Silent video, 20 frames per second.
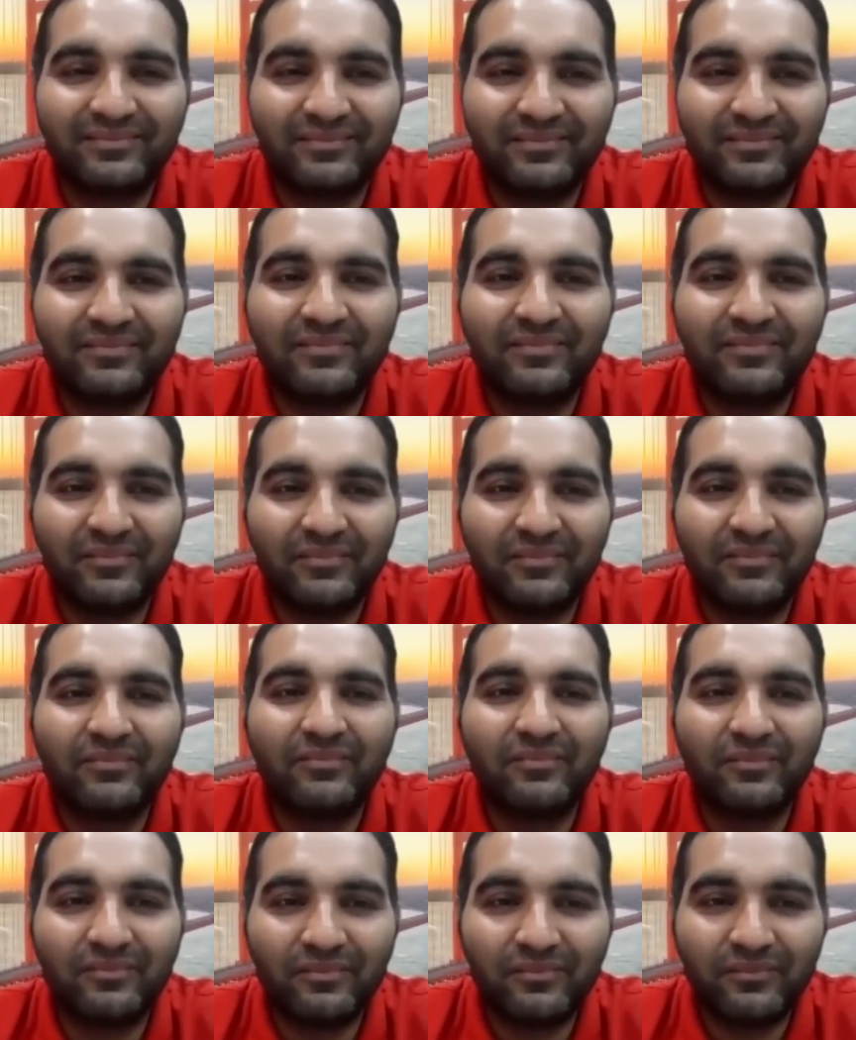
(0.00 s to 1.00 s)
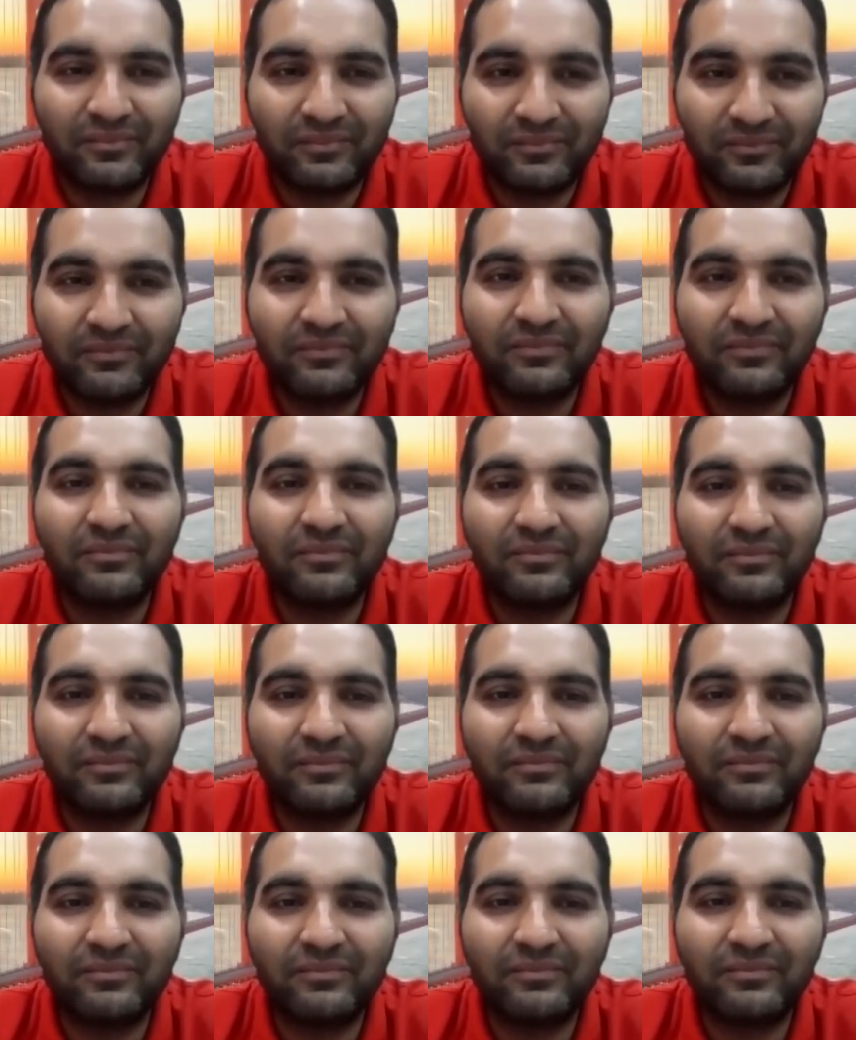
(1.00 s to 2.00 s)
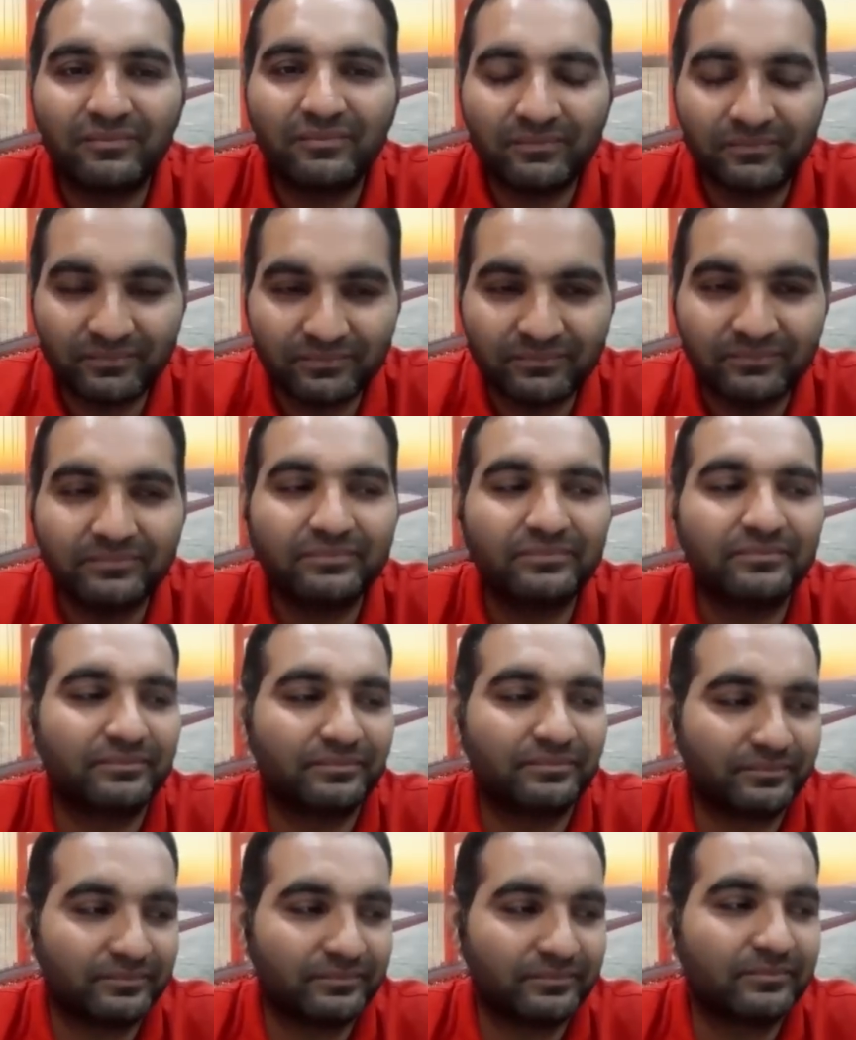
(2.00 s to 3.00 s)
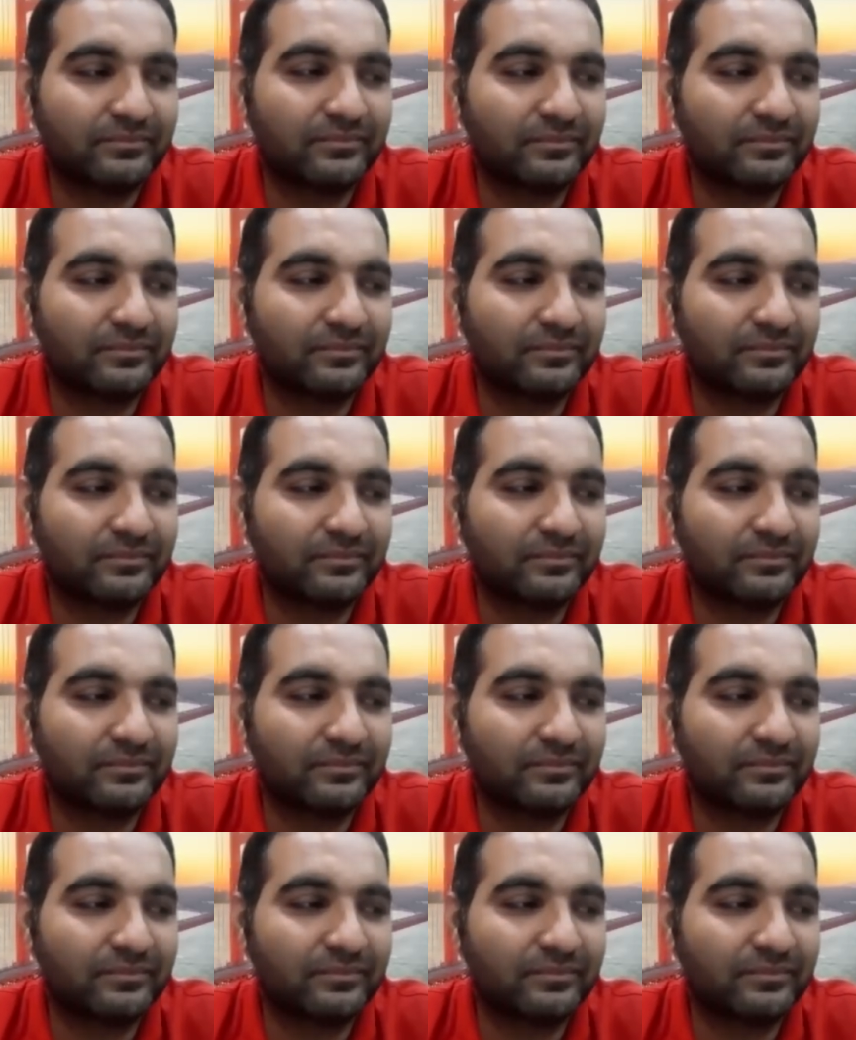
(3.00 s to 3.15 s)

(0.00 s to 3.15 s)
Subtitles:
The person shown says nothing.